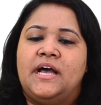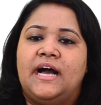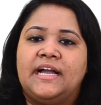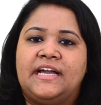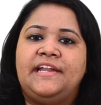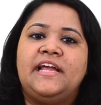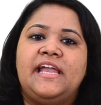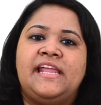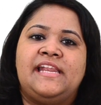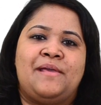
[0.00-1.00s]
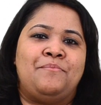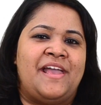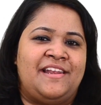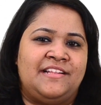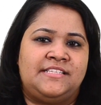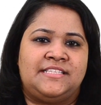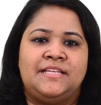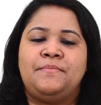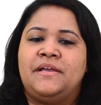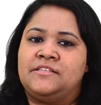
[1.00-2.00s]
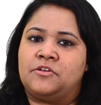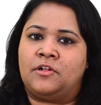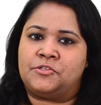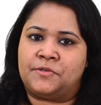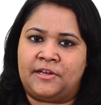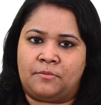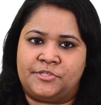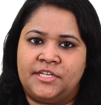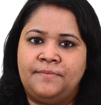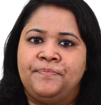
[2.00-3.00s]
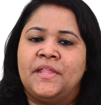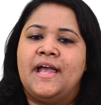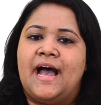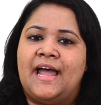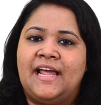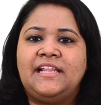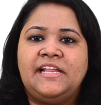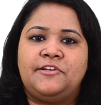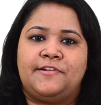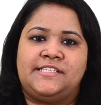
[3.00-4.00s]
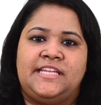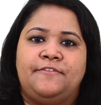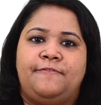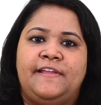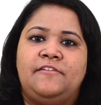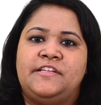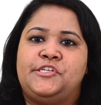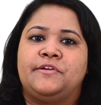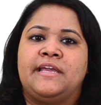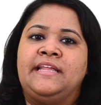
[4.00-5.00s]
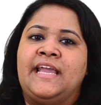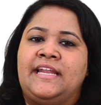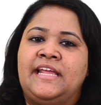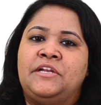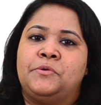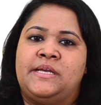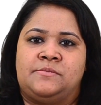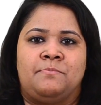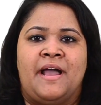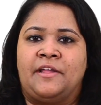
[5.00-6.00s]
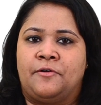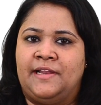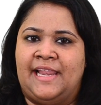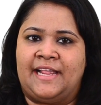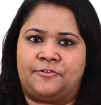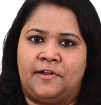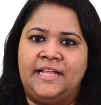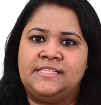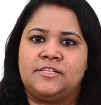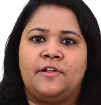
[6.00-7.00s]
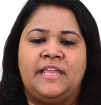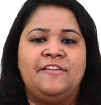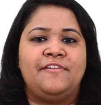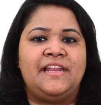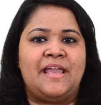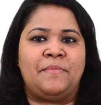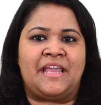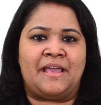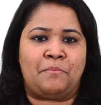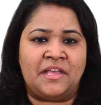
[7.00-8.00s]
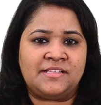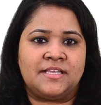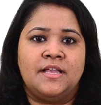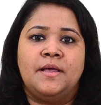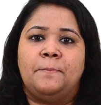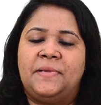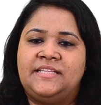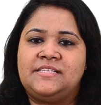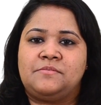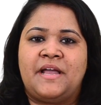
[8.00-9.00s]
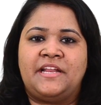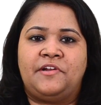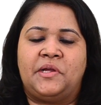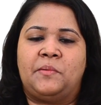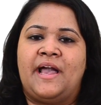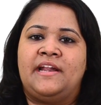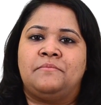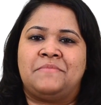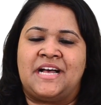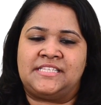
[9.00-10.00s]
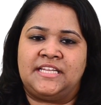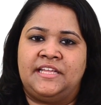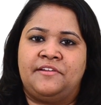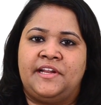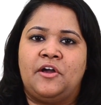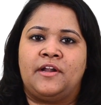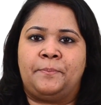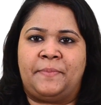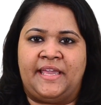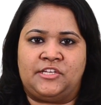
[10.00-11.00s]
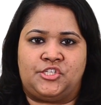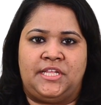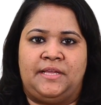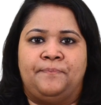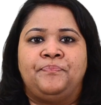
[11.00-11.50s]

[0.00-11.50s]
A career in embedded system is also an option. Another interesting field which you can get into is microelectronics or even MEMS, but this might require a master degree or a PhD.